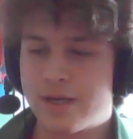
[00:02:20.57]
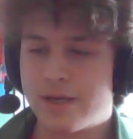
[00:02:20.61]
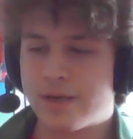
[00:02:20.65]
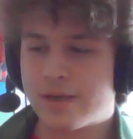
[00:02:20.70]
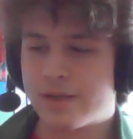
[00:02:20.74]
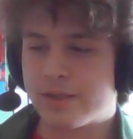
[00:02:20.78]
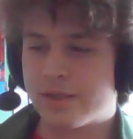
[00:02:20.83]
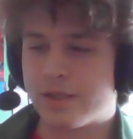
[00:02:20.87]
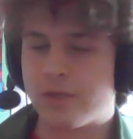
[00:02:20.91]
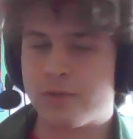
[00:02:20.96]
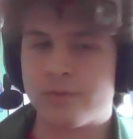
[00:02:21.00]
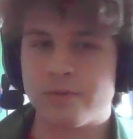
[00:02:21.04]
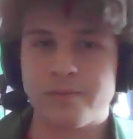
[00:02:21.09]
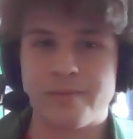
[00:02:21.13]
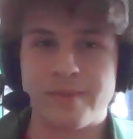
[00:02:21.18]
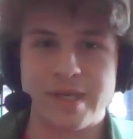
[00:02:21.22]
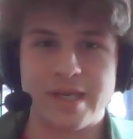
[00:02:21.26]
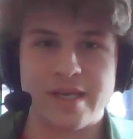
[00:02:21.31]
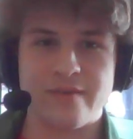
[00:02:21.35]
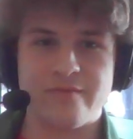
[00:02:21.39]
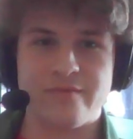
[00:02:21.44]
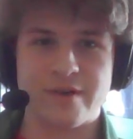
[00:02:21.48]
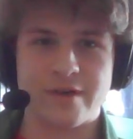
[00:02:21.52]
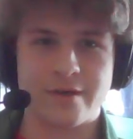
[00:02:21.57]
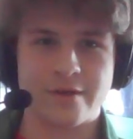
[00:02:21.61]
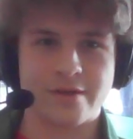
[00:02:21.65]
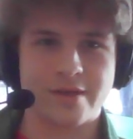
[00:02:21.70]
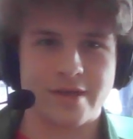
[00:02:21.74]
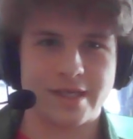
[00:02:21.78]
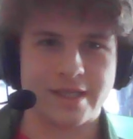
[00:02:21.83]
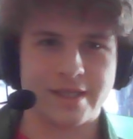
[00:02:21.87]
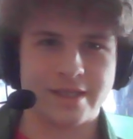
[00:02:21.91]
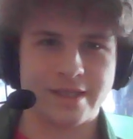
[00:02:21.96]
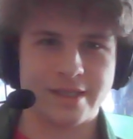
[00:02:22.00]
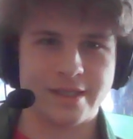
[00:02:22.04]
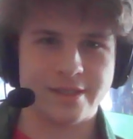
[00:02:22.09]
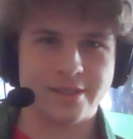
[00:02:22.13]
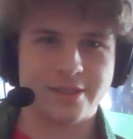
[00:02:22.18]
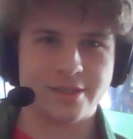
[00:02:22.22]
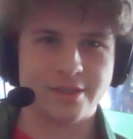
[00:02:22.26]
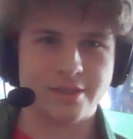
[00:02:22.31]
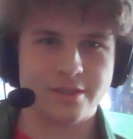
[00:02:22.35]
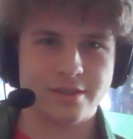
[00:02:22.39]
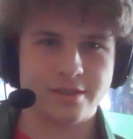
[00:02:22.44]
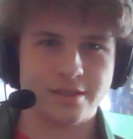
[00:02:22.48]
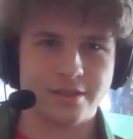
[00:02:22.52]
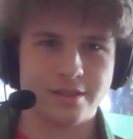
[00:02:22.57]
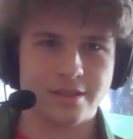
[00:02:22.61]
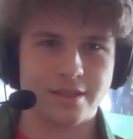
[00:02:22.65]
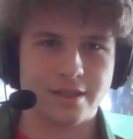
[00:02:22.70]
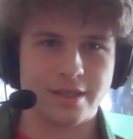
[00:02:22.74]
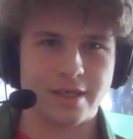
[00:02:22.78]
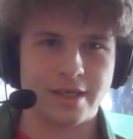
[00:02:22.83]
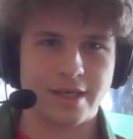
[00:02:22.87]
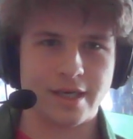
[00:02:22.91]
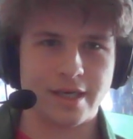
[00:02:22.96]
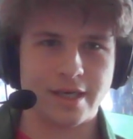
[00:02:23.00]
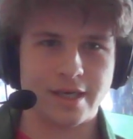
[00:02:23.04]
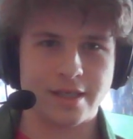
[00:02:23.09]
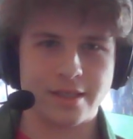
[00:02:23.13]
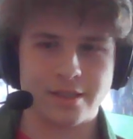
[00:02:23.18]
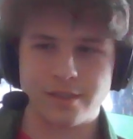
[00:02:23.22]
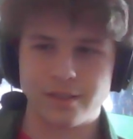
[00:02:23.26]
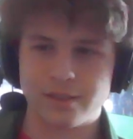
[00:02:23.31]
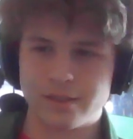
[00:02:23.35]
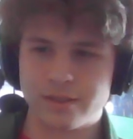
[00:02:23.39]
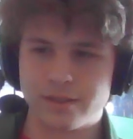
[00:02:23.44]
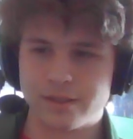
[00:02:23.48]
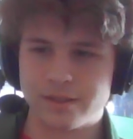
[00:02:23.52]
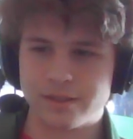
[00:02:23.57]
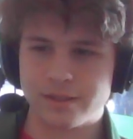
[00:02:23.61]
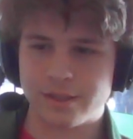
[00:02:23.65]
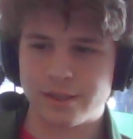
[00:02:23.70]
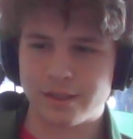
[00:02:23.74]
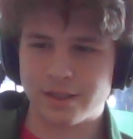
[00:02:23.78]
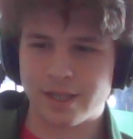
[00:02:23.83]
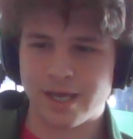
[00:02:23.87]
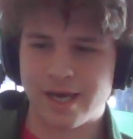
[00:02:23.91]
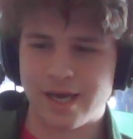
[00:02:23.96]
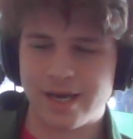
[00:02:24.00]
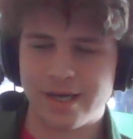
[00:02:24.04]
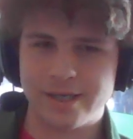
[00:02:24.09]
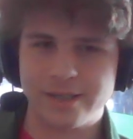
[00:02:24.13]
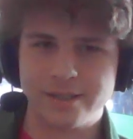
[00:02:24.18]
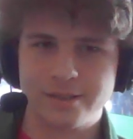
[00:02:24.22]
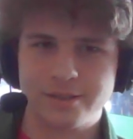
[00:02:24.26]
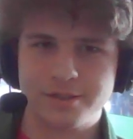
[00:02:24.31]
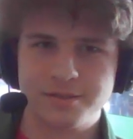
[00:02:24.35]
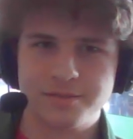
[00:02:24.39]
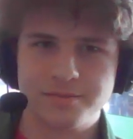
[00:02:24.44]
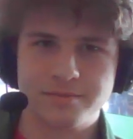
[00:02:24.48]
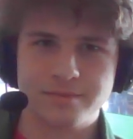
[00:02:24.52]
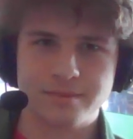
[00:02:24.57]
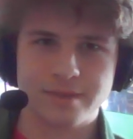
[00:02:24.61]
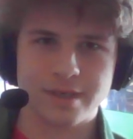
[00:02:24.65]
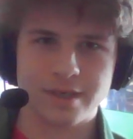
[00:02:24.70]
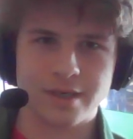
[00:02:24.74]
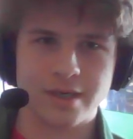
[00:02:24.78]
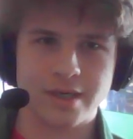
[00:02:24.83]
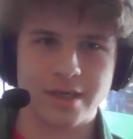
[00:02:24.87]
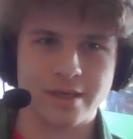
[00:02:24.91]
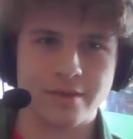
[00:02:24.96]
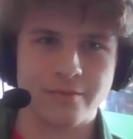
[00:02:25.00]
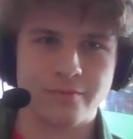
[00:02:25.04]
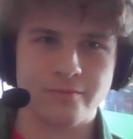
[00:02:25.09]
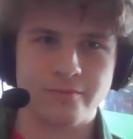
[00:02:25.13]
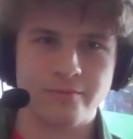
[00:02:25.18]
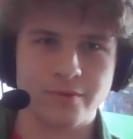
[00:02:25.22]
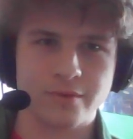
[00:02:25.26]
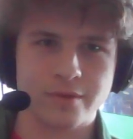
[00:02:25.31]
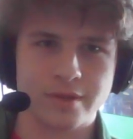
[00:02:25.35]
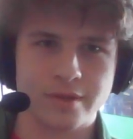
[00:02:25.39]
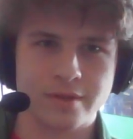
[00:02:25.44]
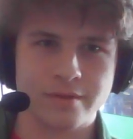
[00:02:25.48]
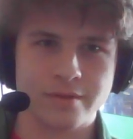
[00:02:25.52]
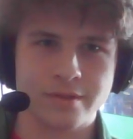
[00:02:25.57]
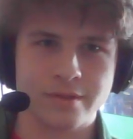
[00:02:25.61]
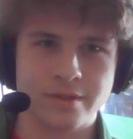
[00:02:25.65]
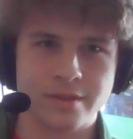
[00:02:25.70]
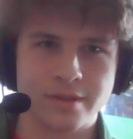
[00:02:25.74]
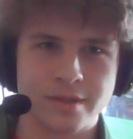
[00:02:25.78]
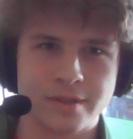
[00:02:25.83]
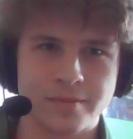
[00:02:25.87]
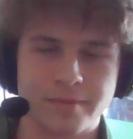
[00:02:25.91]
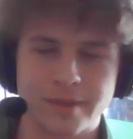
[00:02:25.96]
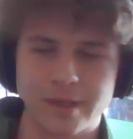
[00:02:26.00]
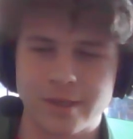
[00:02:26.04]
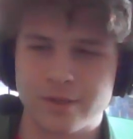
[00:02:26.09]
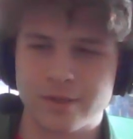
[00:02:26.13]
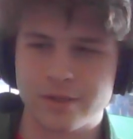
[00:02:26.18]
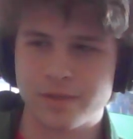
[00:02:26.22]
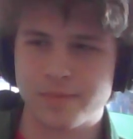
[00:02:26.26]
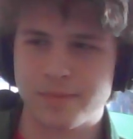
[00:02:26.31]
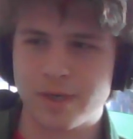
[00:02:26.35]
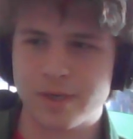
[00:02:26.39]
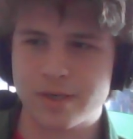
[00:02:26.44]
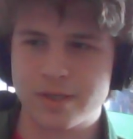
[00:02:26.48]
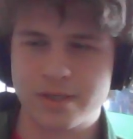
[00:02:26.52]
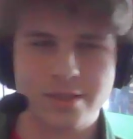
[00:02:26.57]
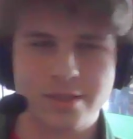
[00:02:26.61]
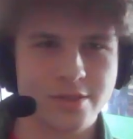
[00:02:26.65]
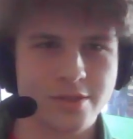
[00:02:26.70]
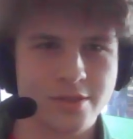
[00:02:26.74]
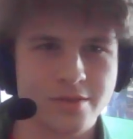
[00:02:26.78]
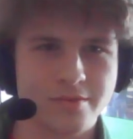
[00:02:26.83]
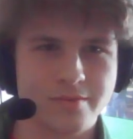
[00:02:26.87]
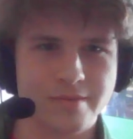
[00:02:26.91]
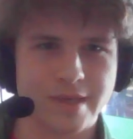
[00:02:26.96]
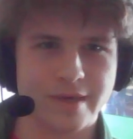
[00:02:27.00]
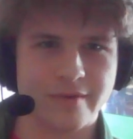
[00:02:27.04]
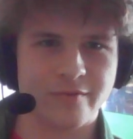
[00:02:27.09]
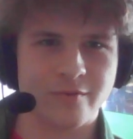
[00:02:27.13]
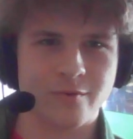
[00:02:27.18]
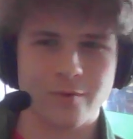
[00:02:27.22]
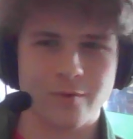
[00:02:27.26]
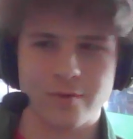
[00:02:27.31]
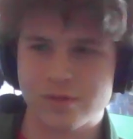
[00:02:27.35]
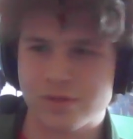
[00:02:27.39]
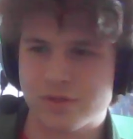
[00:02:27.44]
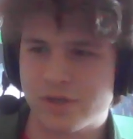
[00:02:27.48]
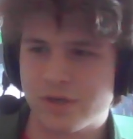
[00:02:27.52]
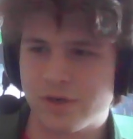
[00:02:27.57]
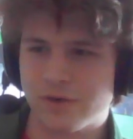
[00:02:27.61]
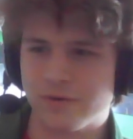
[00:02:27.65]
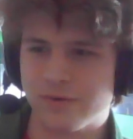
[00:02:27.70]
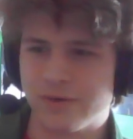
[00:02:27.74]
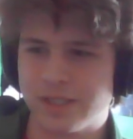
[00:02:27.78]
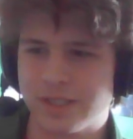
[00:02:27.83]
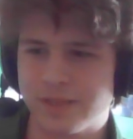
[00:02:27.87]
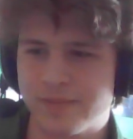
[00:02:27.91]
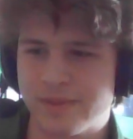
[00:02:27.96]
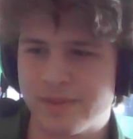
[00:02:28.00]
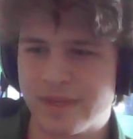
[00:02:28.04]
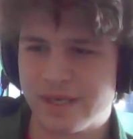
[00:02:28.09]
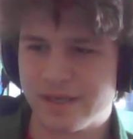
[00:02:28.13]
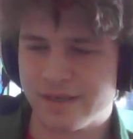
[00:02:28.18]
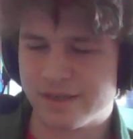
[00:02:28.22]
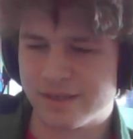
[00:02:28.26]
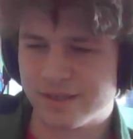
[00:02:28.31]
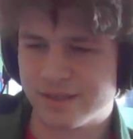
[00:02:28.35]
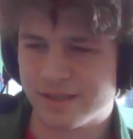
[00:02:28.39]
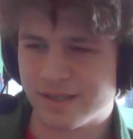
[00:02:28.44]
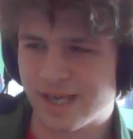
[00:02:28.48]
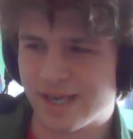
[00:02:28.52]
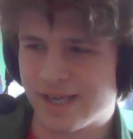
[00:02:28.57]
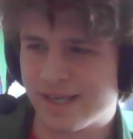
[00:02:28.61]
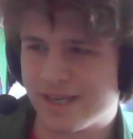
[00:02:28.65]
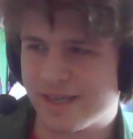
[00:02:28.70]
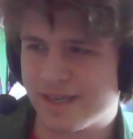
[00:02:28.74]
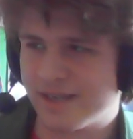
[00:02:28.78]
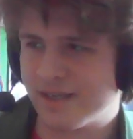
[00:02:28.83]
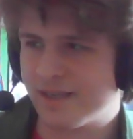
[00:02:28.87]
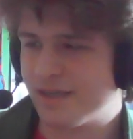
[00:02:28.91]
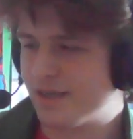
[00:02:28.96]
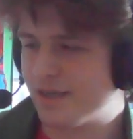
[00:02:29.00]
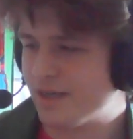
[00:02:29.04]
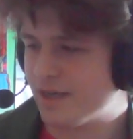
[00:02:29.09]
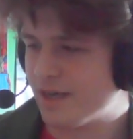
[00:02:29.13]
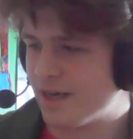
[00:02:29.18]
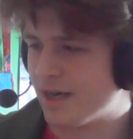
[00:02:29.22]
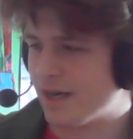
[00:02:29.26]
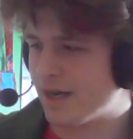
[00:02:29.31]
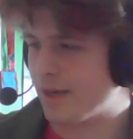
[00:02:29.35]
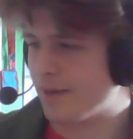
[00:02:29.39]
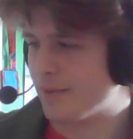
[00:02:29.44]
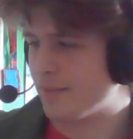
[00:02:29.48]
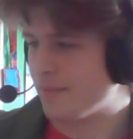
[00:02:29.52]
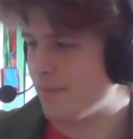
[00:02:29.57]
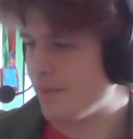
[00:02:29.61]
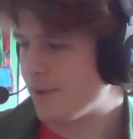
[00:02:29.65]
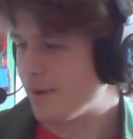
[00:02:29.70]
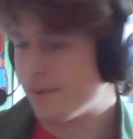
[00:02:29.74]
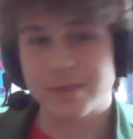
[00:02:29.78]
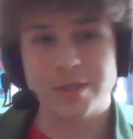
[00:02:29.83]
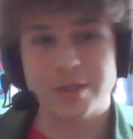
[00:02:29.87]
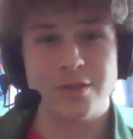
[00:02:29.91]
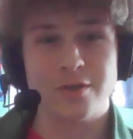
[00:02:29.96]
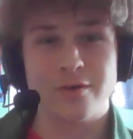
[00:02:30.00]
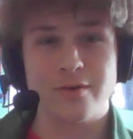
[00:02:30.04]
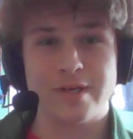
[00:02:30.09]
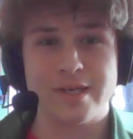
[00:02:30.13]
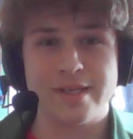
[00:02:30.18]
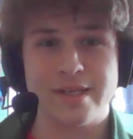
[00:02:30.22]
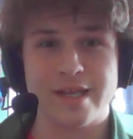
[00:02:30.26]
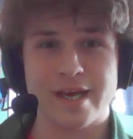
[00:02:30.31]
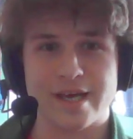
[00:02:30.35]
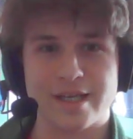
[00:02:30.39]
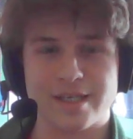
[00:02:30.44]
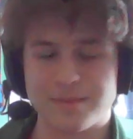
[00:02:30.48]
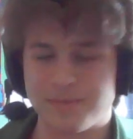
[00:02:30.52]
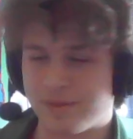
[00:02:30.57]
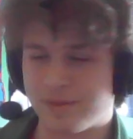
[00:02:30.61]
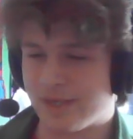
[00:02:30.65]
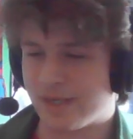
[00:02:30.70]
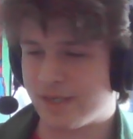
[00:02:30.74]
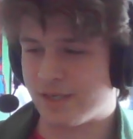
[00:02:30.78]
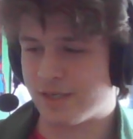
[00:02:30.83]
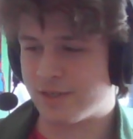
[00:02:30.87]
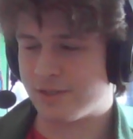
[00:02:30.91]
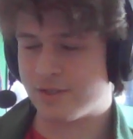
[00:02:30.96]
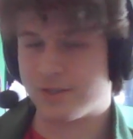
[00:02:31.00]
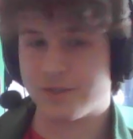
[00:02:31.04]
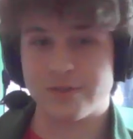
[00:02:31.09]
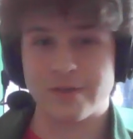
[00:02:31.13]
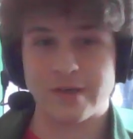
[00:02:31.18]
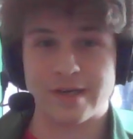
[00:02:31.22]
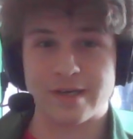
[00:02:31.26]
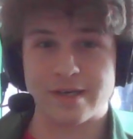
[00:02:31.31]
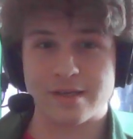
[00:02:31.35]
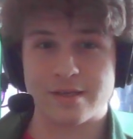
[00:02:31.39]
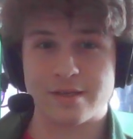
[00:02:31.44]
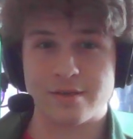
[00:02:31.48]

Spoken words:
These would be figures like this, and little guys. For the players and the monsters, of course, they don't need to be like it. You don't need that to play Dungeons & Dragons.